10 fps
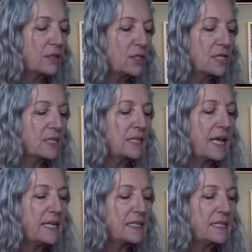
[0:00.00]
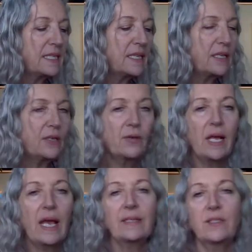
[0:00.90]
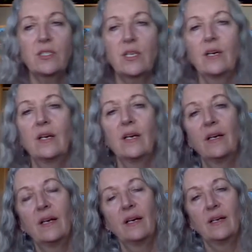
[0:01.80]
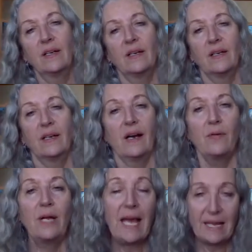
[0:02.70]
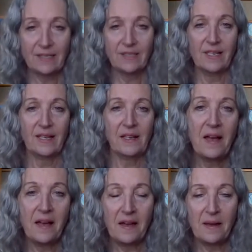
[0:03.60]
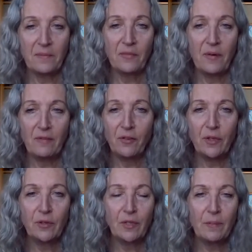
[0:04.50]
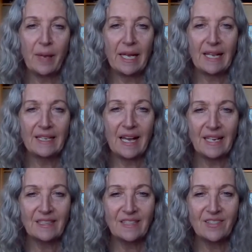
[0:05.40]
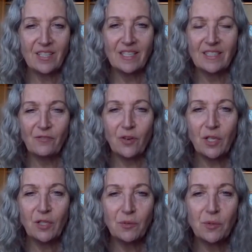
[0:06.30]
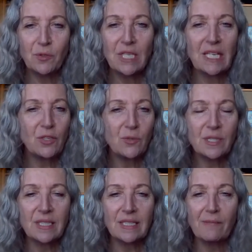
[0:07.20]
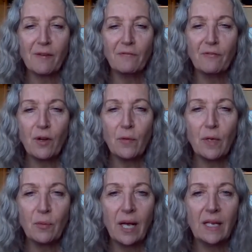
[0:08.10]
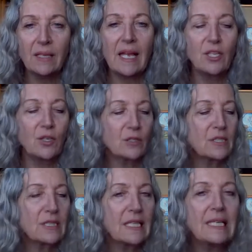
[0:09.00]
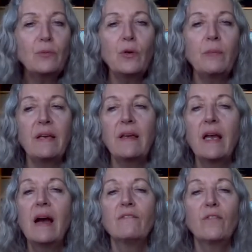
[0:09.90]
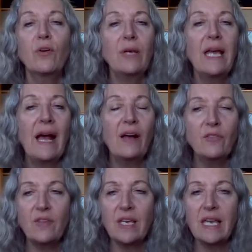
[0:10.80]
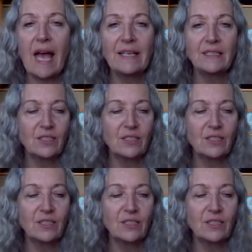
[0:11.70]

just laying down and relaxing before you go to bed at night. It's a very good routine. You will sleep very well, and your skin will be very healthy and